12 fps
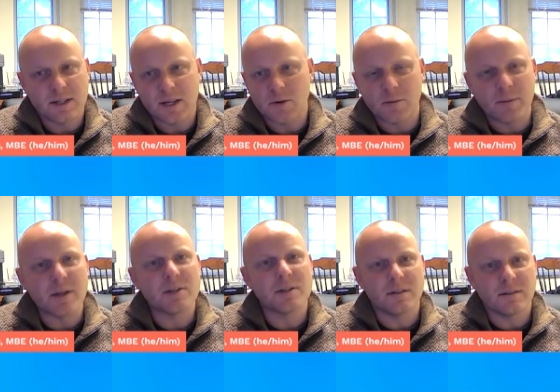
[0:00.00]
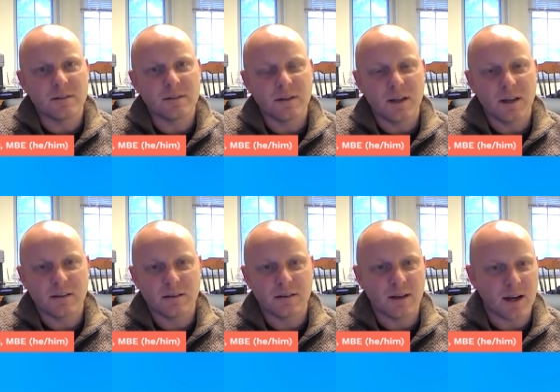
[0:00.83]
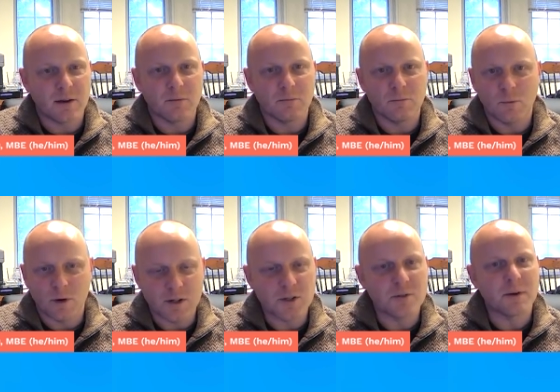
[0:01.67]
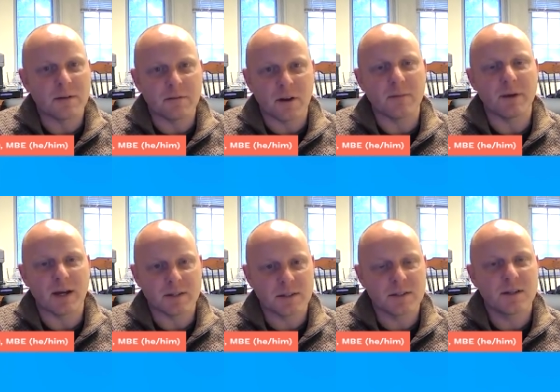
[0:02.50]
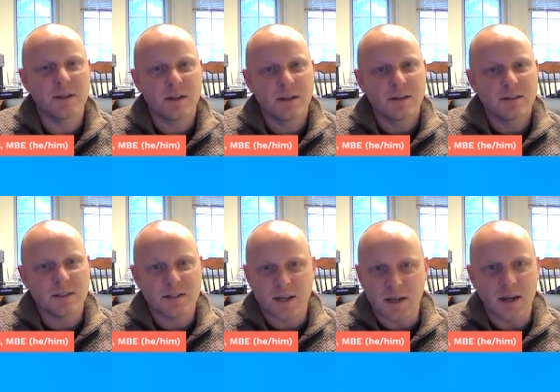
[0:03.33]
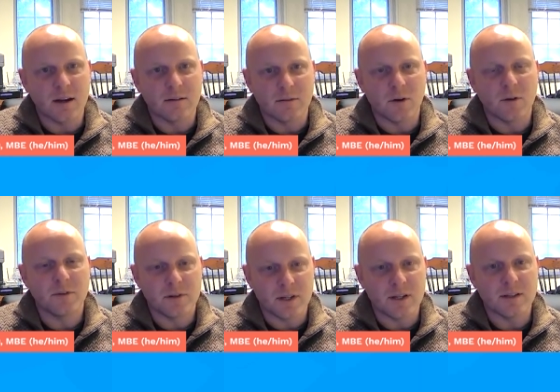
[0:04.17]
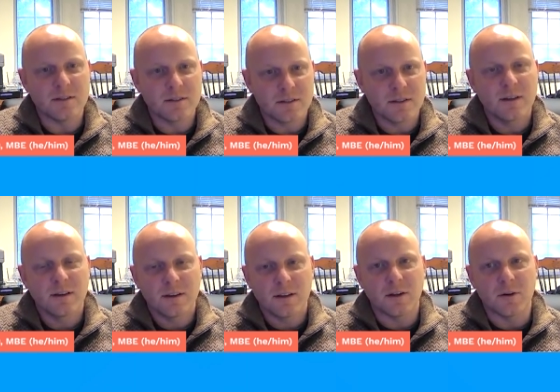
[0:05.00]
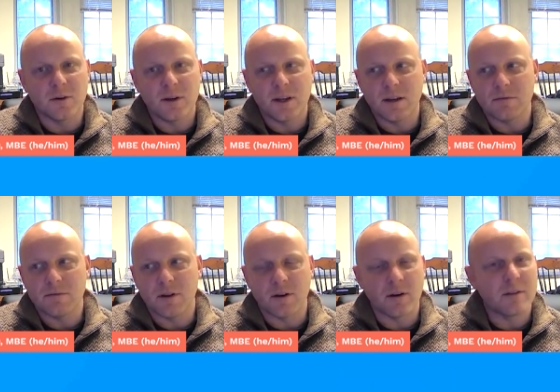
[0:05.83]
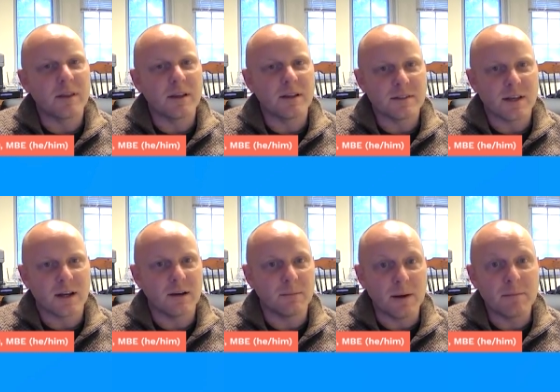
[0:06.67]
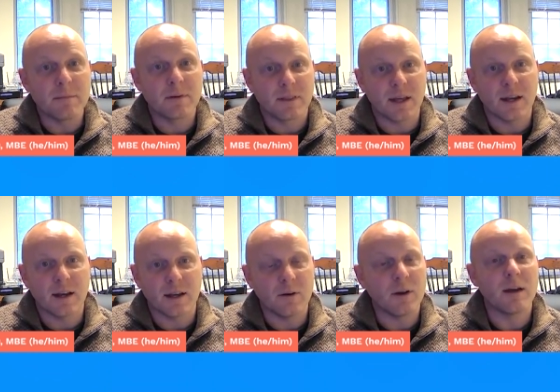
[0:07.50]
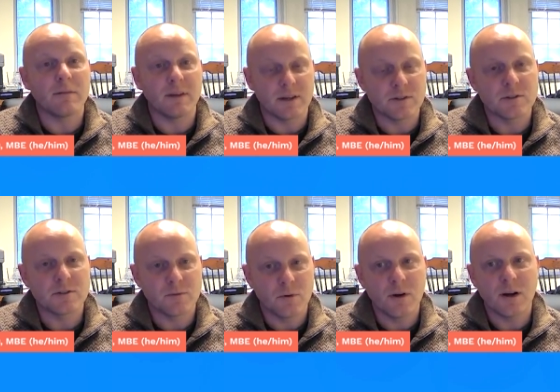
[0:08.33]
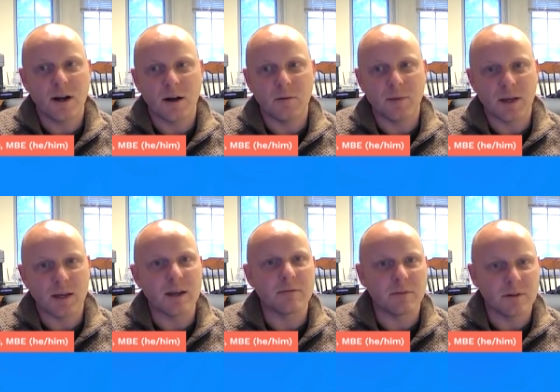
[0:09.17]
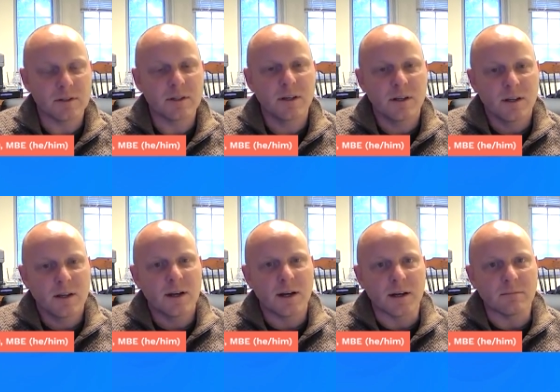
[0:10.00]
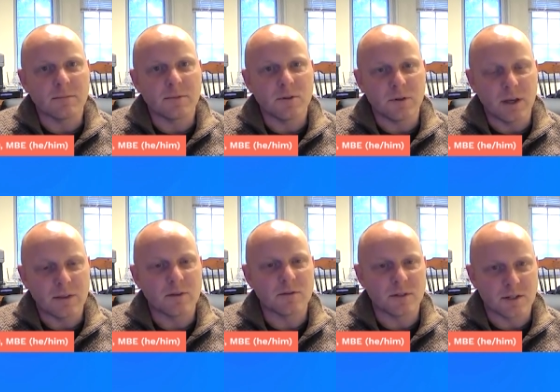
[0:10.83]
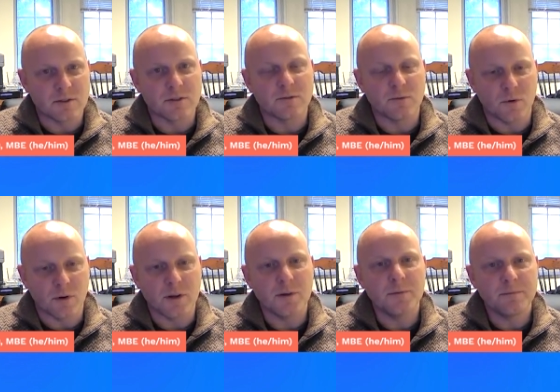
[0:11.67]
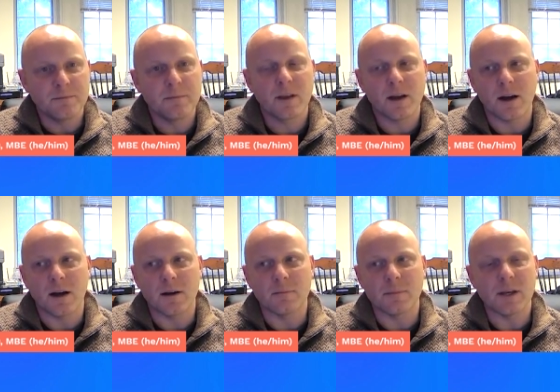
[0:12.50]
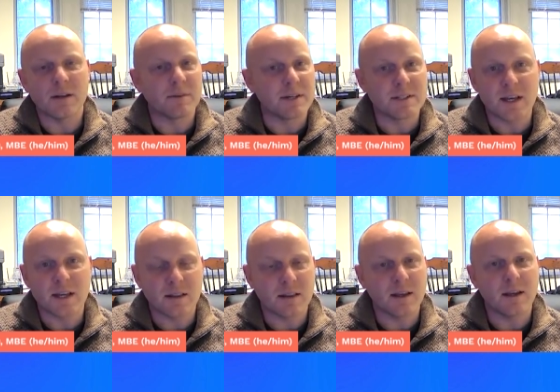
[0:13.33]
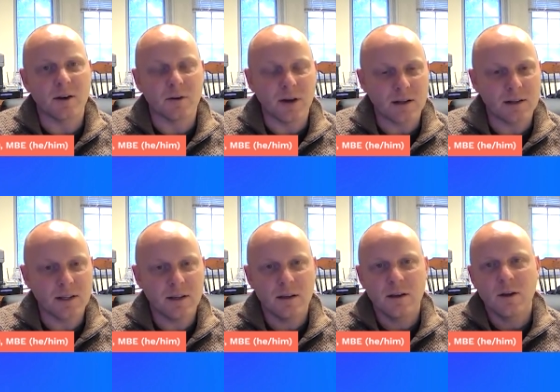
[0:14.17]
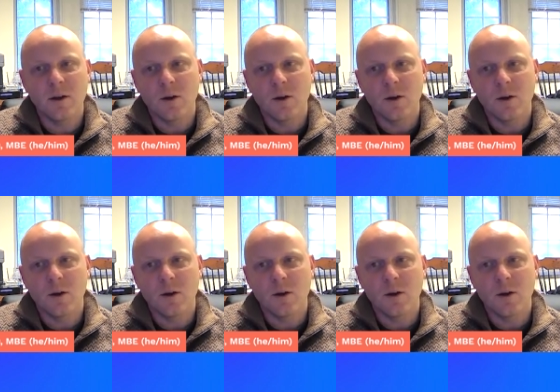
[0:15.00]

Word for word: Say to a patient, I want to do my very best to take care of all of your needs. You know, if there are things that come up that I don't have answers for, I'll make an effort um, to get those answers for you. Um, and if I say anything incorrectly,